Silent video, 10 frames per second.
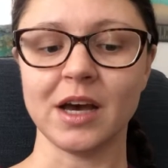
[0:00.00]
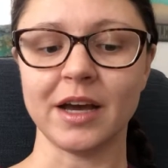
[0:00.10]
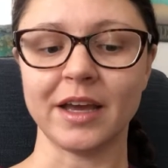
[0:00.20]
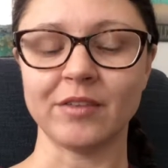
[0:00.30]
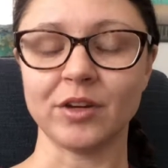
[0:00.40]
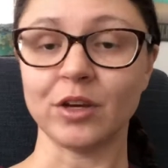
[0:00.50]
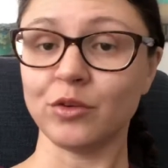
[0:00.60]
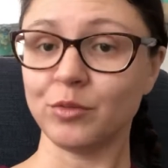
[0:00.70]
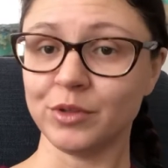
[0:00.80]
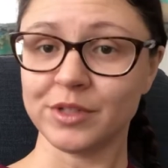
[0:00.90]
I have an
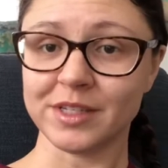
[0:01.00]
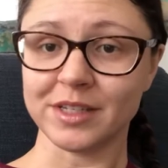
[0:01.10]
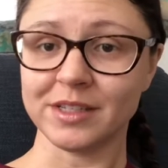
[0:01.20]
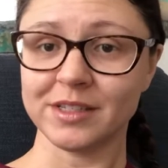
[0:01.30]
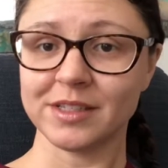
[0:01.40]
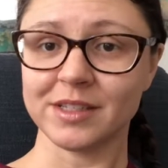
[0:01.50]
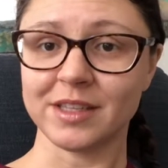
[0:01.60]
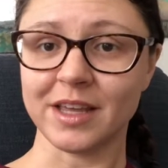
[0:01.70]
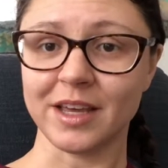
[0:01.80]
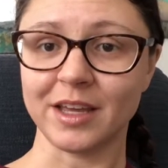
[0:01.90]
autoimmune disease
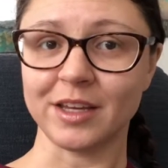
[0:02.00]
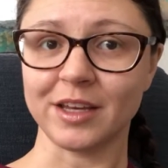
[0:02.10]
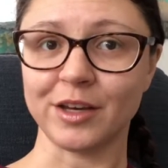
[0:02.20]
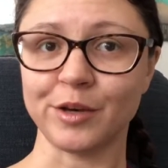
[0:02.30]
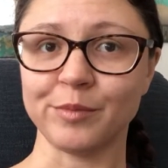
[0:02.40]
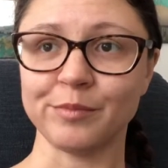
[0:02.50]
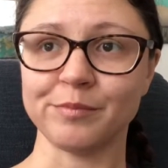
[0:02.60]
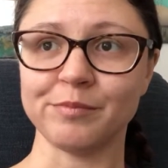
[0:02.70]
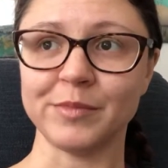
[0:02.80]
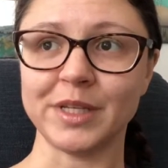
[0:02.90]
that
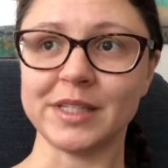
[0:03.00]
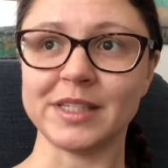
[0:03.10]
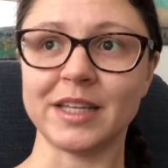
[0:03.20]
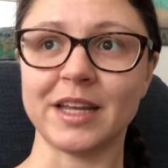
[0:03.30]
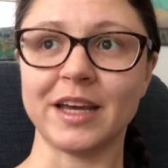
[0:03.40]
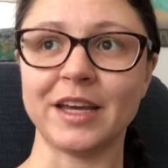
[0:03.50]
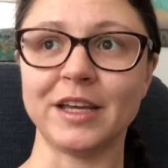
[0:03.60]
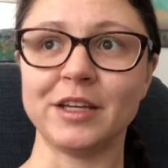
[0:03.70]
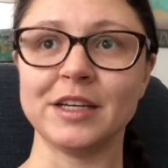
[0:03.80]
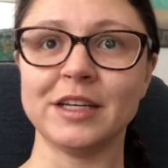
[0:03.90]
means that
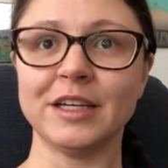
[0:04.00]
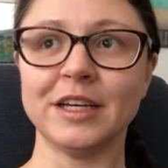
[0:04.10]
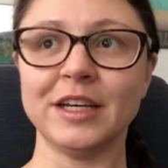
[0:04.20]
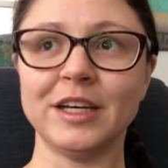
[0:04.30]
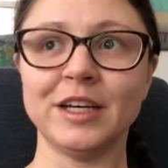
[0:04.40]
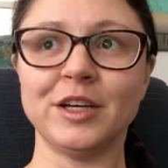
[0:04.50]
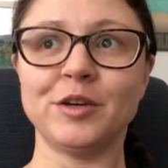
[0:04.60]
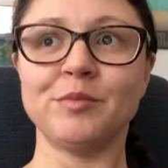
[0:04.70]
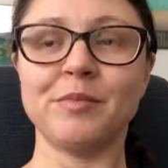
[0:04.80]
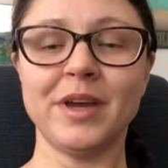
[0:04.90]
I
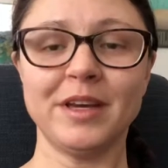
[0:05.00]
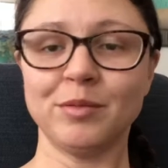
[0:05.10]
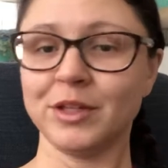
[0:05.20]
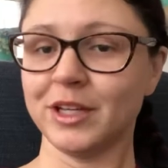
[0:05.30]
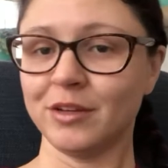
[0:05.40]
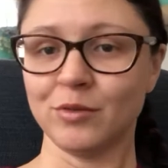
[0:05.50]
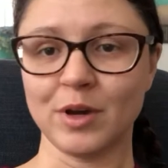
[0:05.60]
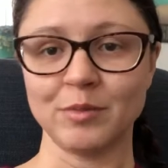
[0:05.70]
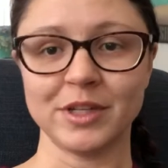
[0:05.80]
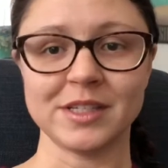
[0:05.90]
make plenty of
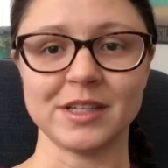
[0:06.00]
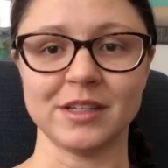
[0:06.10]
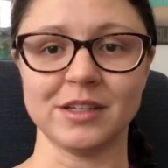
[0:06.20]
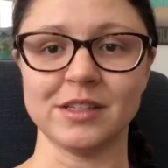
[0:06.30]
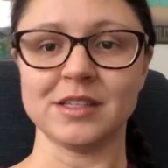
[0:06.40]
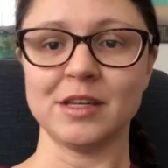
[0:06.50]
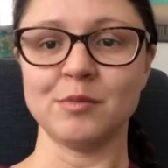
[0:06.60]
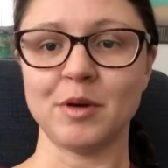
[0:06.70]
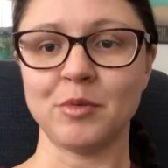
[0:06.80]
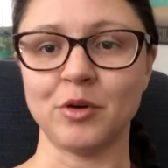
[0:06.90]
white blood cells in
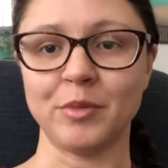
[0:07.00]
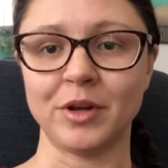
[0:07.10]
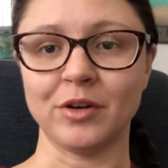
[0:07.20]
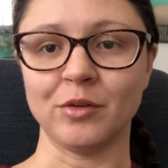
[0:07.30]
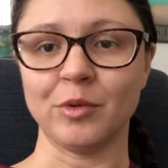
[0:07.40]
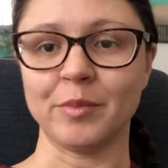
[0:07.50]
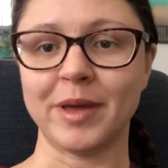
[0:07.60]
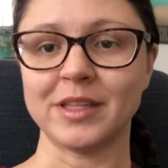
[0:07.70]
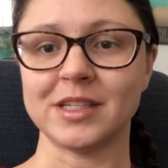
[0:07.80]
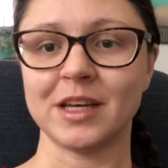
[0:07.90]
my bone marrow, but
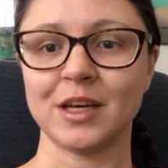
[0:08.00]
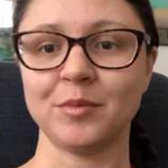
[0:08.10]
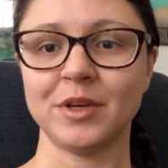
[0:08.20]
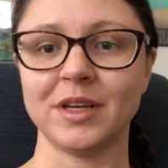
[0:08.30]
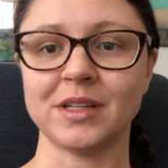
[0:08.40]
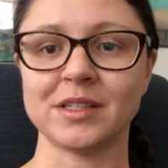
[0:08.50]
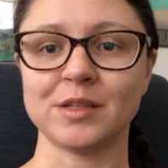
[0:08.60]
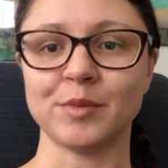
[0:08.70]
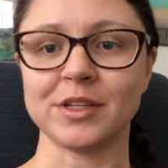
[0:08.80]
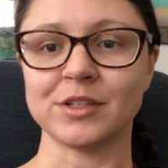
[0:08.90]
by the time it gets
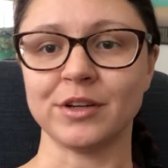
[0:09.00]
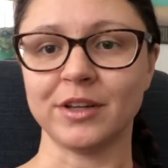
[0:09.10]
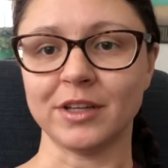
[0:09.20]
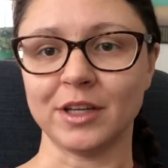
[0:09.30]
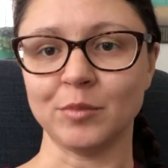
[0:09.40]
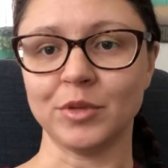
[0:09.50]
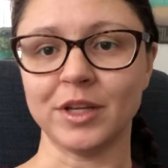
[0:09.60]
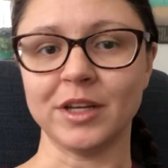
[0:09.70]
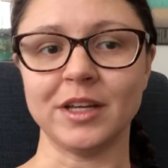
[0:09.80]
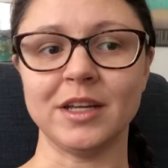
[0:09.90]
to my circulating
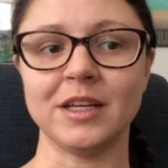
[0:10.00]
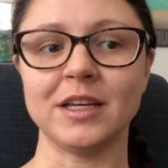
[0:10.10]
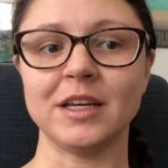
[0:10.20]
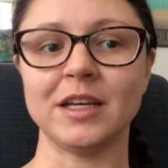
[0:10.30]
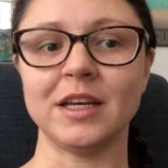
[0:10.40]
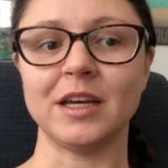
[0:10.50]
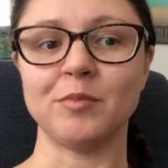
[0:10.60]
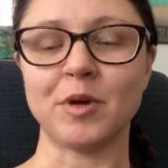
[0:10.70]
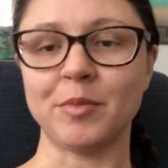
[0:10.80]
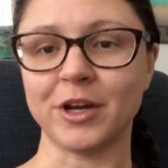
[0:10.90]
blood,
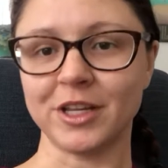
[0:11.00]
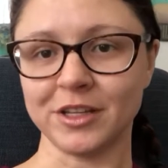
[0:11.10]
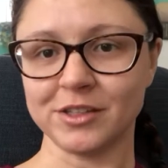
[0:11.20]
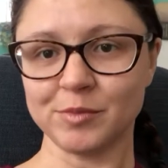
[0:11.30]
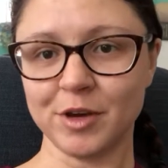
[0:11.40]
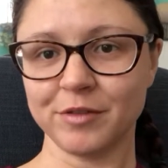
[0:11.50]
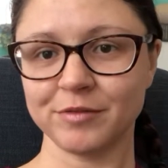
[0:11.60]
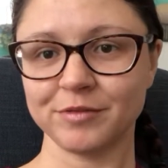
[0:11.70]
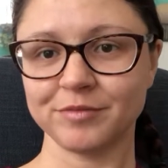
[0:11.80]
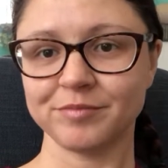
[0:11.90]
my body kills them off.
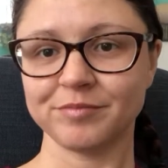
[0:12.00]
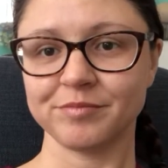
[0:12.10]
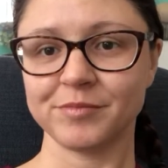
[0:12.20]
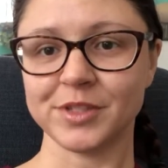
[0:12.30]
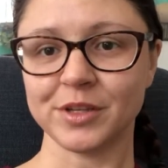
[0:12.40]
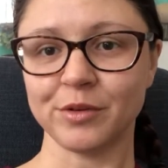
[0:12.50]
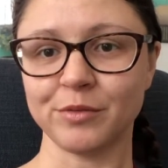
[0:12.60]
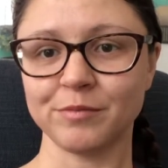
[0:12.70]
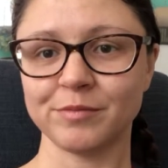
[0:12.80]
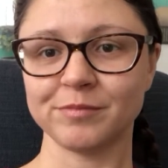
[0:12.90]
So,
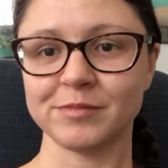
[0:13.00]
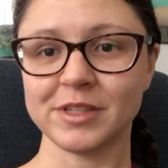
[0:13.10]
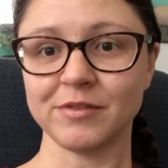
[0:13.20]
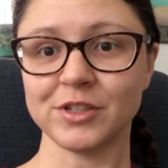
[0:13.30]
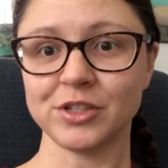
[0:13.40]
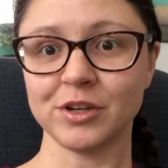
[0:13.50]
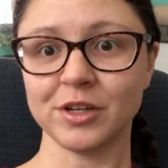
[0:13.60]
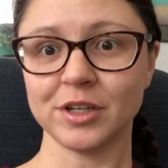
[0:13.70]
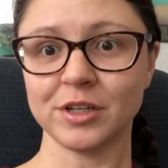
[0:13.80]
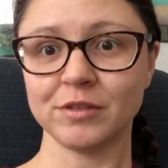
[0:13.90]

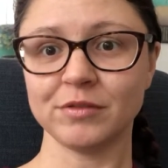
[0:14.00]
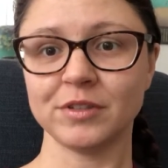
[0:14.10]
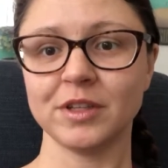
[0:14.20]
self-destructive.